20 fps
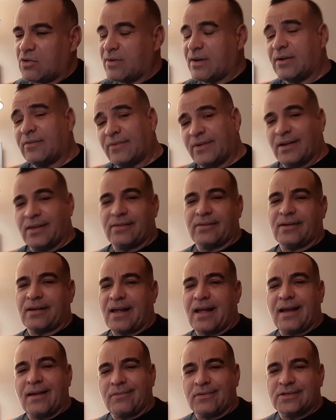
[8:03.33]
who every other
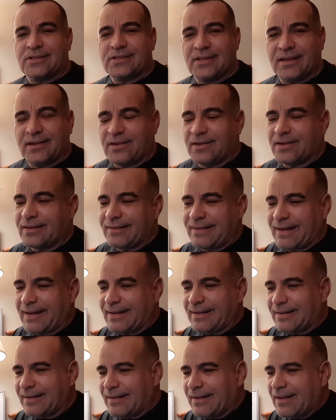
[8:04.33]
guy wished they could have
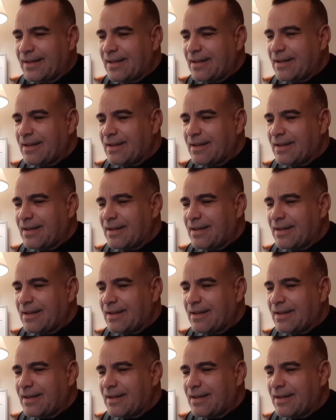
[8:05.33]
dated.